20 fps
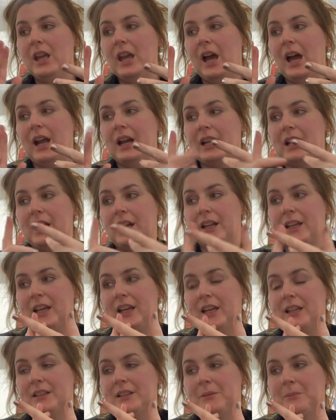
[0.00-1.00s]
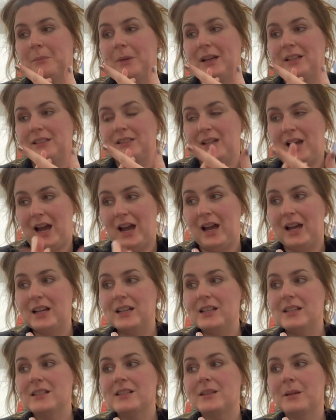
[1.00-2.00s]
And I gotta get my
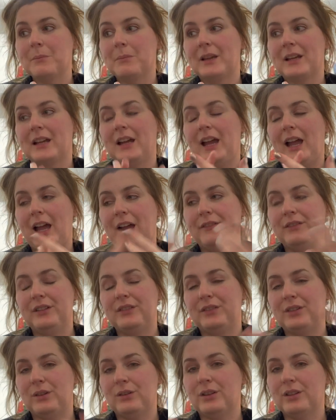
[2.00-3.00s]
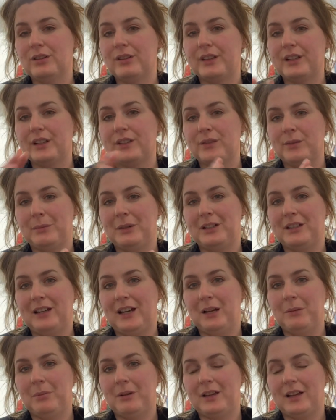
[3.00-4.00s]
dad some, like, I have a few little things for my
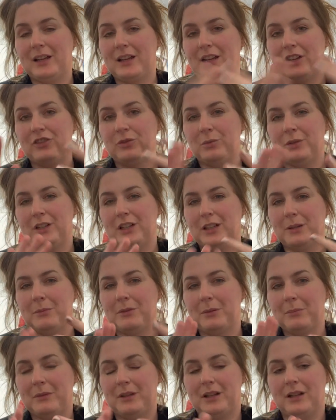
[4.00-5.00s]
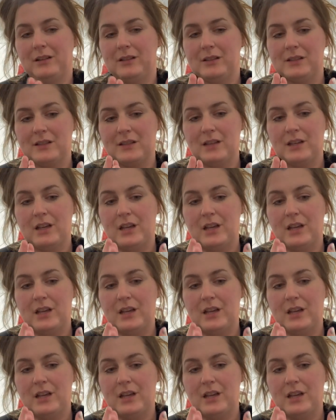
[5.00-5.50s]
dad, but, like, I just wanna get him something else.